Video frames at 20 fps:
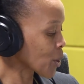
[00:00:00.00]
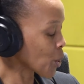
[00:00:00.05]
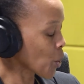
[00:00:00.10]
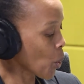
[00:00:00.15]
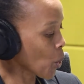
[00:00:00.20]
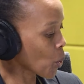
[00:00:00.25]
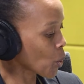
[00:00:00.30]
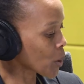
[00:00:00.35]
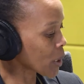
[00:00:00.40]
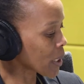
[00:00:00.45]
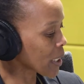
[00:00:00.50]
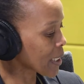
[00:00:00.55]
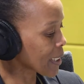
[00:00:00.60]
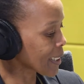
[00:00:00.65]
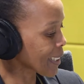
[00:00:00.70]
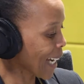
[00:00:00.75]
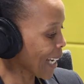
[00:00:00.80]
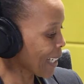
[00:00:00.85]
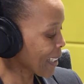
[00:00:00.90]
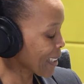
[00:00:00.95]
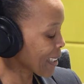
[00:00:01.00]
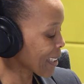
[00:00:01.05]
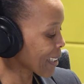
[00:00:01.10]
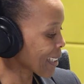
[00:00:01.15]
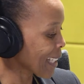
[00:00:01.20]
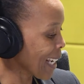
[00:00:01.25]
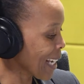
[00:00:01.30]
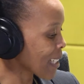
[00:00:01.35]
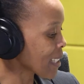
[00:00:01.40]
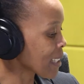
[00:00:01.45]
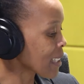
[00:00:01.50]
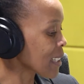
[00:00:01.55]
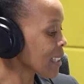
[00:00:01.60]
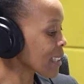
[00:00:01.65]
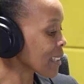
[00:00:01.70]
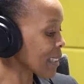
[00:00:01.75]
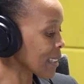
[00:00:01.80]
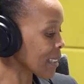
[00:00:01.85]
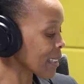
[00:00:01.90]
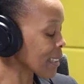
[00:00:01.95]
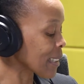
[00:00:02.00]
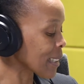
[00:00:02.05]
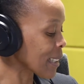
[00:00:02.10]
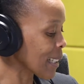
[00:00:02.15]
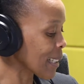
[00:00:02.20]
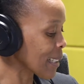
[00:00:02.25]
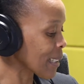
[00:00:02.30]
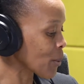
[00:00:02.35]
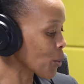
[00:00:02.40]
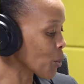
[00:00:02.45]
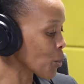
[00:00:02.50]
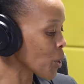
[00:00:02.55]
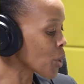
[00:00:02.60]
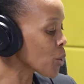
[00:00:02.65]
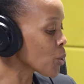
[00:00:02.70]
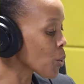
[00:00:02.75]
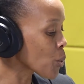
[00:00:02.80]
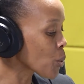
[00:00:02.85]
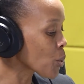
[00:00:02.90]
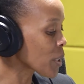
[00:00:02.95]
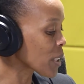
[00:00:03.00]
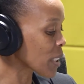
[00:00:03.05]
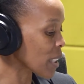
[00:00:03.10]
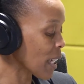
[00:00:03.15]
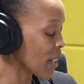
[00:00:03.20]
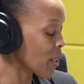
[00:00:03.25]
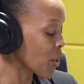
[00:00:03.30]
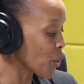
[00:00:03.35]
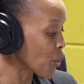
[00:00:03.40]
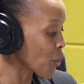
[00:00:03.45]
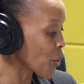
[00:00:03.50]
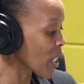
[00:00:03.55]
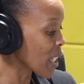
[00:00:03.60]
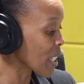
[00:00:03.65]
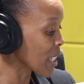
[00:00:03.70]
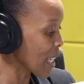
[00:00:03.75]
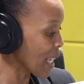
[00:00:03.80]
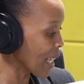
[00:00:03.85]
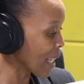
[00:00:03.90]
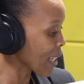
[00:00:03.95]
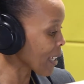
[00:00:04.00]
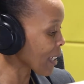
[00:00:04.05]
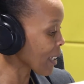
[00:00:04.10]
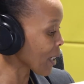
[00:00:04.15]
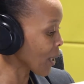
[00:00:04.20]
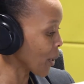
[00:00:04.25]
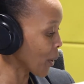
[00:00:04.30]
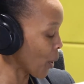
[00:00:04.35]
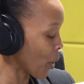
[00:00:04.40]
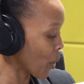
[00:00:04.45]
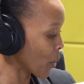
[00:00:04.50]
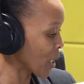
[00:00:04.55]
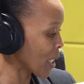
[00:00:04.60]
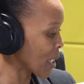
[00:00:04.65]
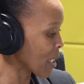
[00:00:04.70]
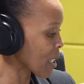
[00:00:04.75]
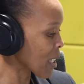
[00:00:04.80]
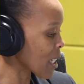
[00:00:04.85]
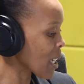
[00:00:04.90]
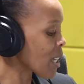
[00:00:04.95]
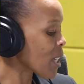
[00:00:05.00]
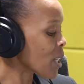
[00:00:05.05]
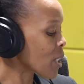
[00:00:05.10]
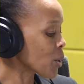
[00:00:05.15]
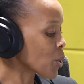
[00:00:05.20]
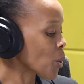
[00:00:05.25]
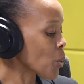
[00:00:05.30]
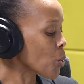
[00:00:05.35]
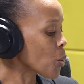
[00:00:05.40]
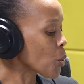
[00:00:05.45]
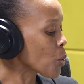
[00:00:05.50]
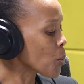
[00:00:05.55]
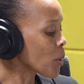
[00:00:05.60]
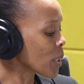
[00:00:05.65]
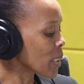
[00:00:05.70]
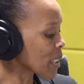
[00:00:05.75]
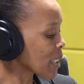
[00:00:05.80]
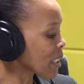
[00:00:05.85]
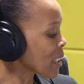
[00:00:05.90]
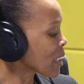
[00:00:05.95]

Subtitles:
It's called dye stained. We use a green ink on it. So you will